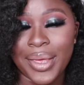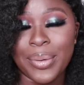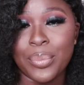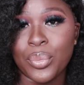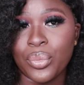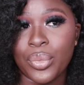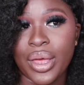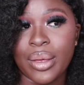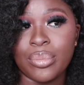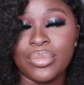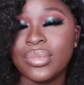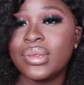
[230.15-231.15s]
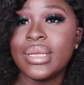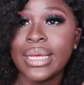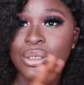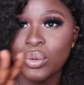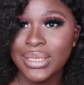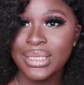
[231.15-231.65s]
um, um
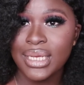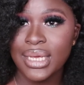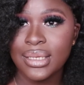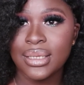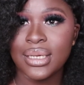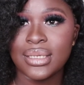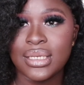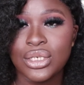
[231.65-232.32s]
like twenty-eight days.